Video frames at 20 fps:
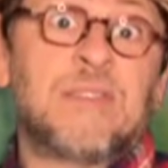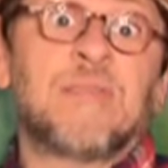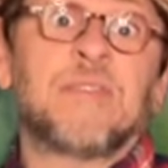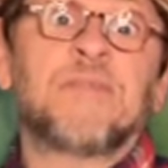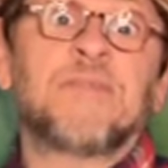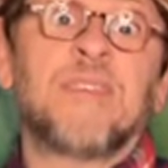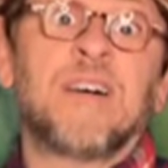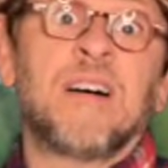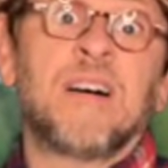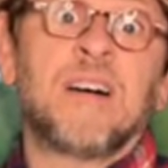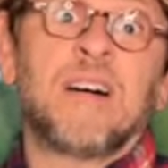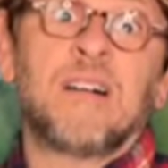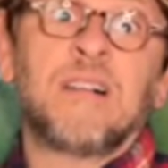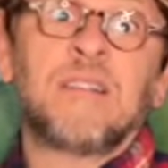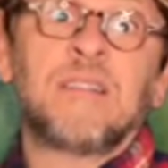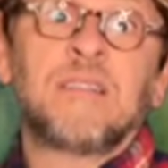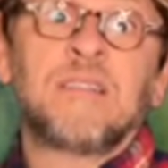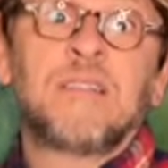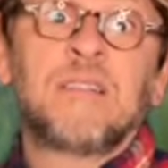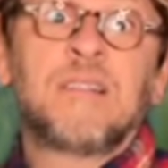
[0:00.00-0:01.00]
will
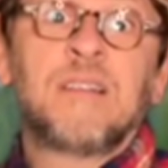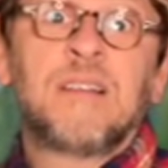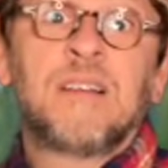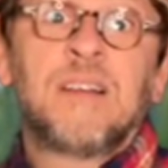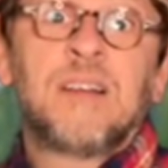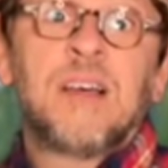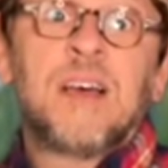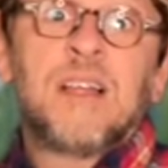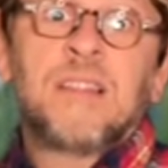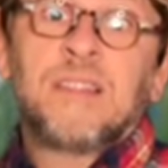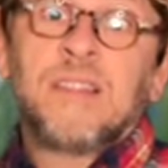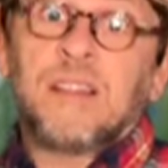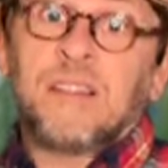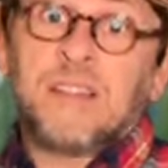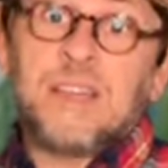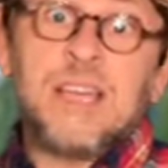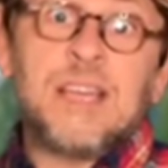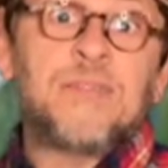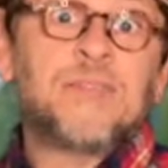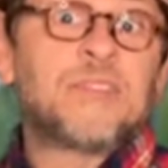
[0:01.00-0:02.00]
fall, the
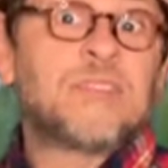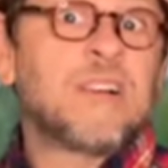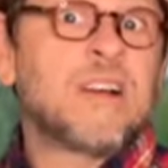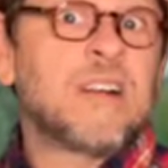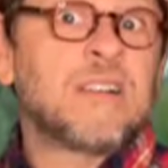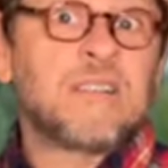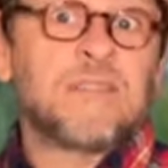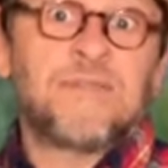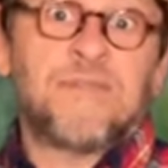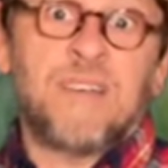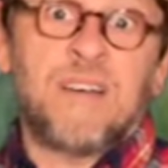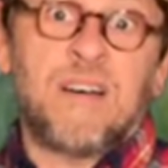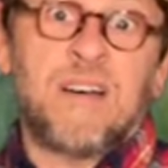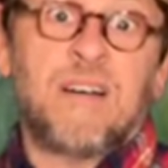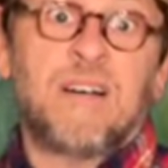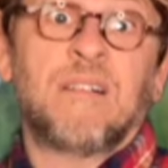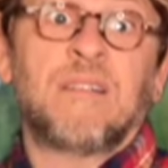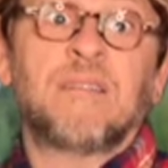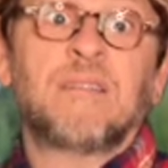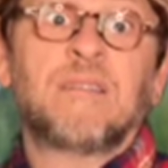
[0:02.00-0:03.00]
leaves start to
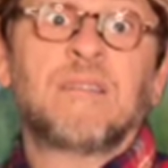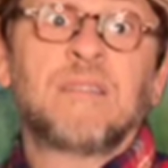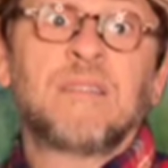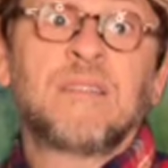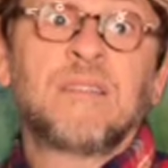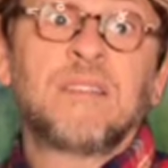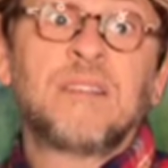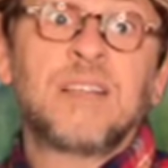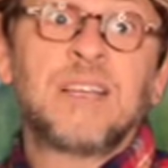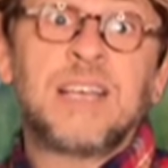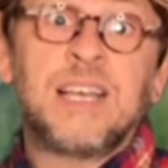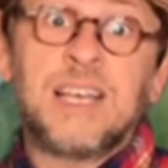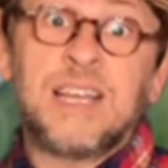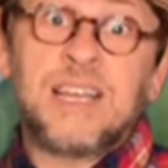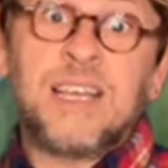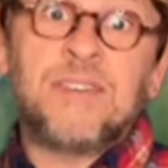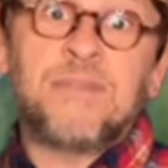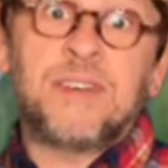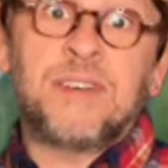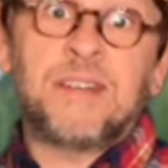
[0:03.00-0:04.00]
fall, and
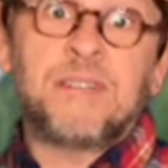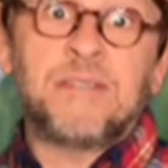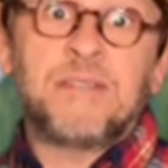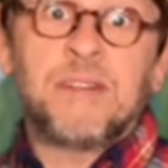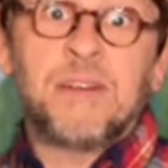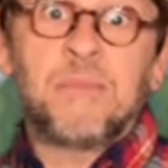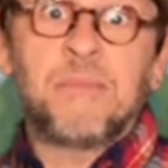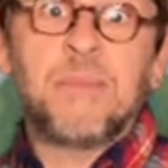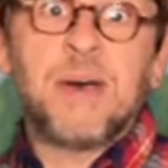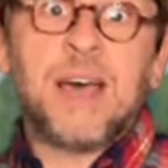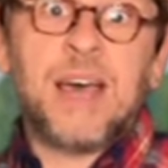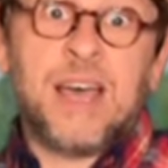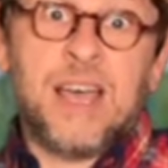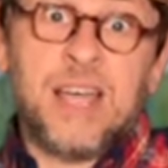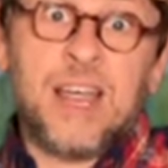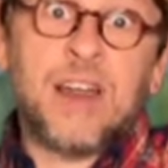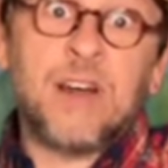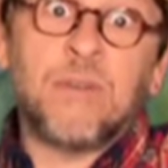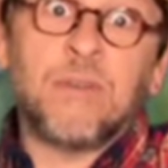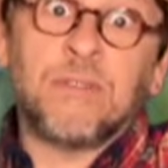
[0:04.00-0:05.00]
even my
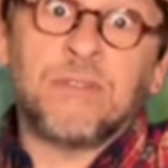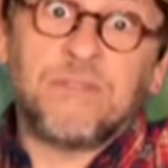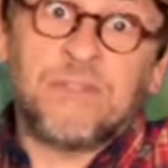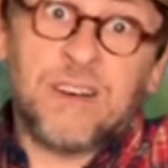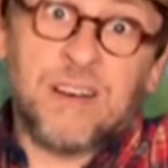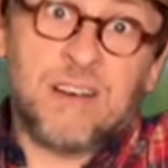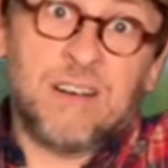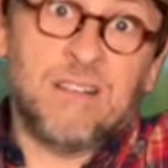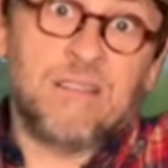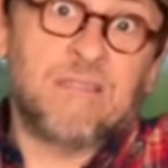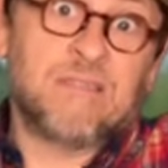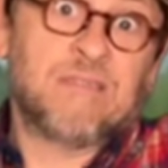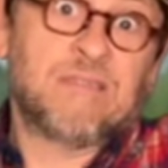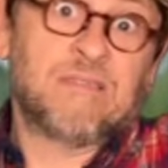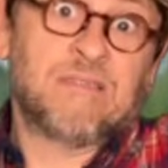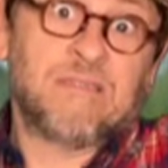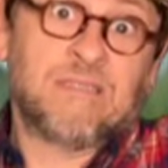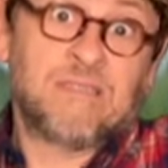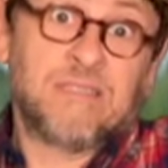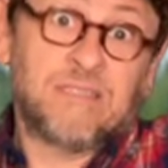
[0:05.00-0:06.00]
hair will fall.
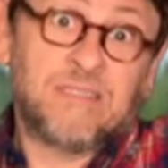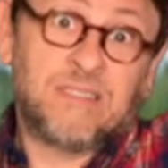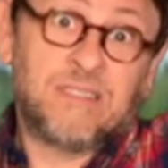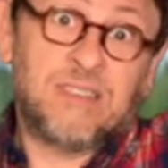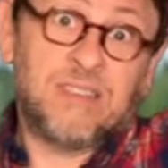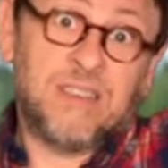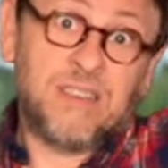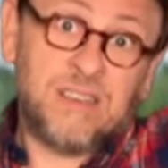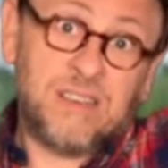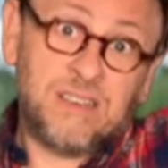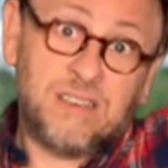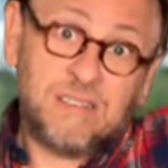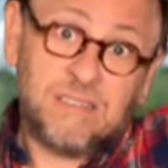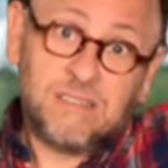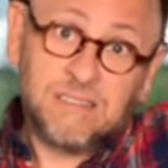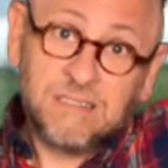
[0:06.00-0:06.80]
See?